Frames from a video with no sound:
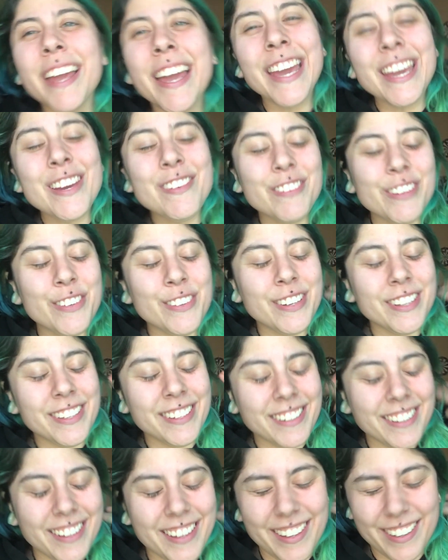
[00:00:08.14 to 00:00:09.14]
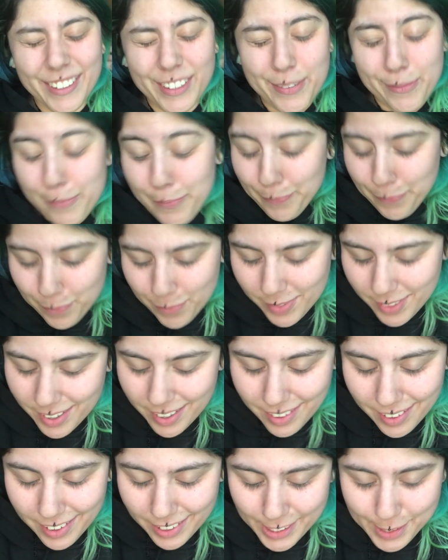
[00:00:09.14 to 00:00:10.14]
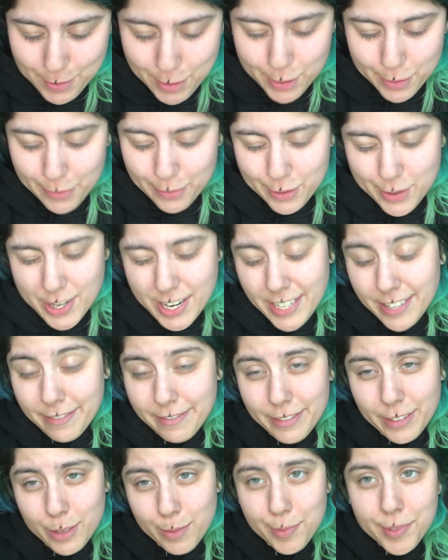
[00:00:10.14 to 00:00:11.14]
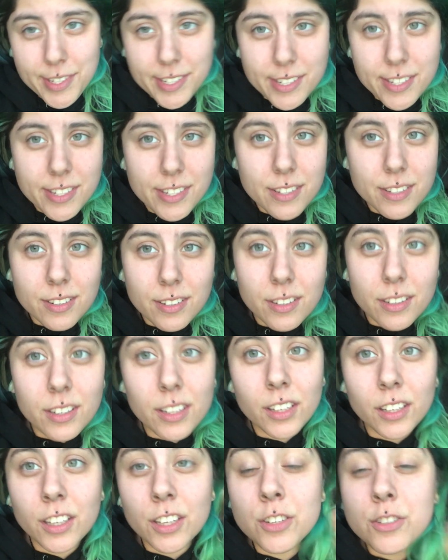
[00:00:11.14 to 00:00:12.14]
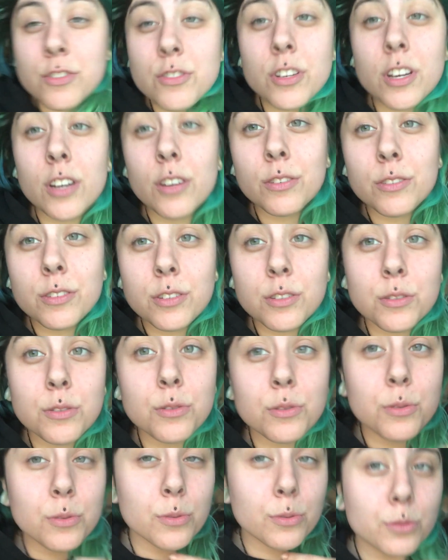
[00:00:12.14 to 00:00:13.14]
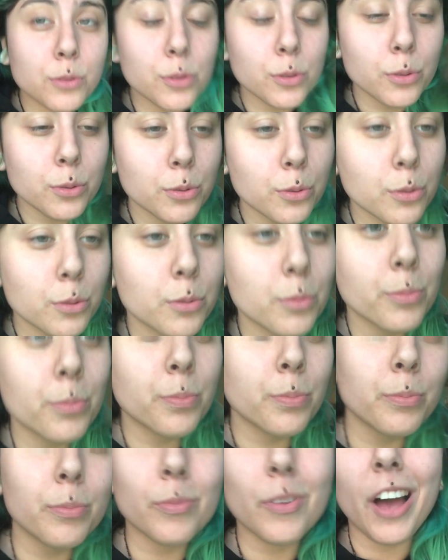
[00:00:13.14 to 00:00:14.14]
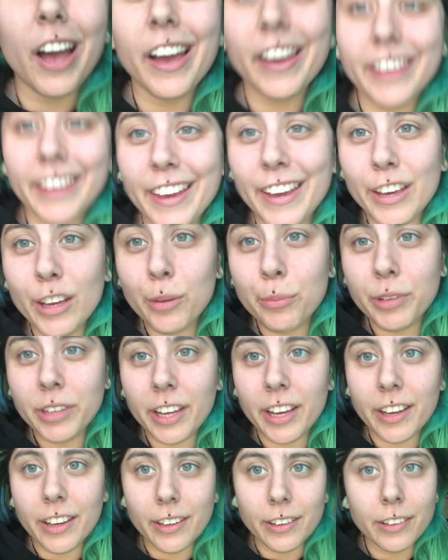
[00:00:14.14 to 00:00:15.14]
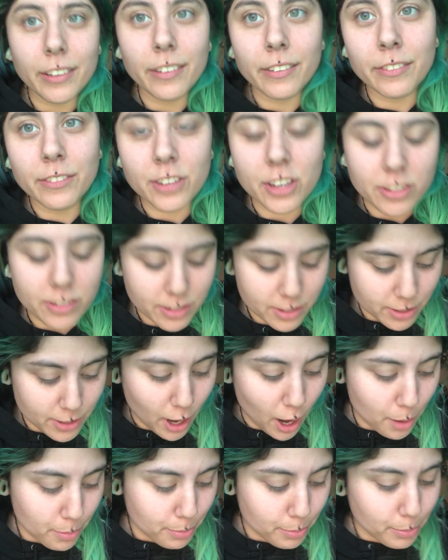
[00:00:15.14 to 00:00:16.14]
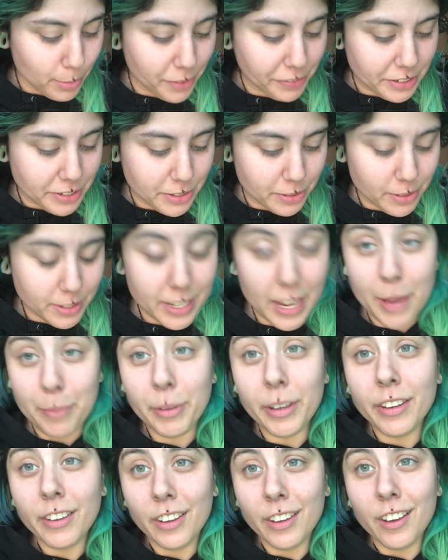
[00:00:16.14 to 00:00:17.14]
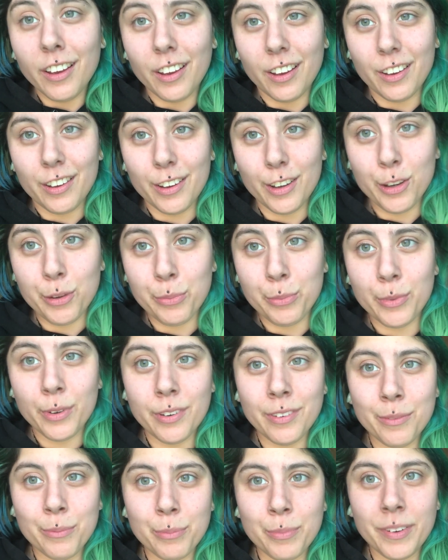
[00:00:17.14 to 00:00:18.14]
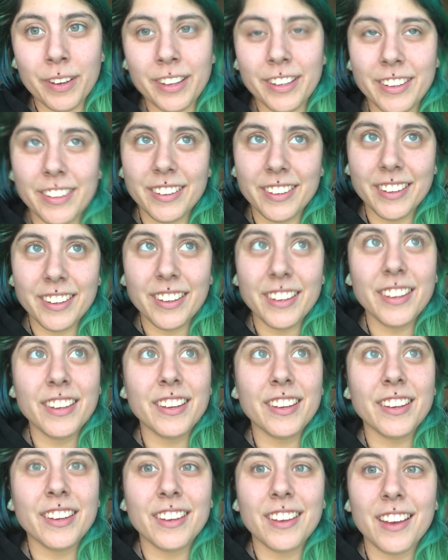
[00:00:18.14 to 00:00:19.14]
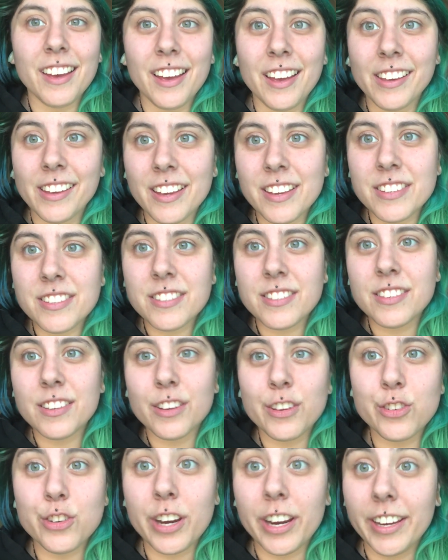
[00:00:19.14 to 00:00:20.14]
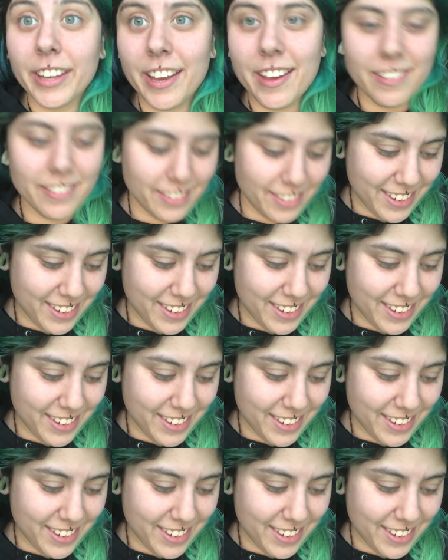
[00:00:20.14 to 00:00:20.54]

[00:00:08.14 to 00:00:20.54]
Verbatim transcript: Hey everyone, um, I keep tr- trying to film this intro to who I am and I just stop every single time. Um, but I guess I'll try again.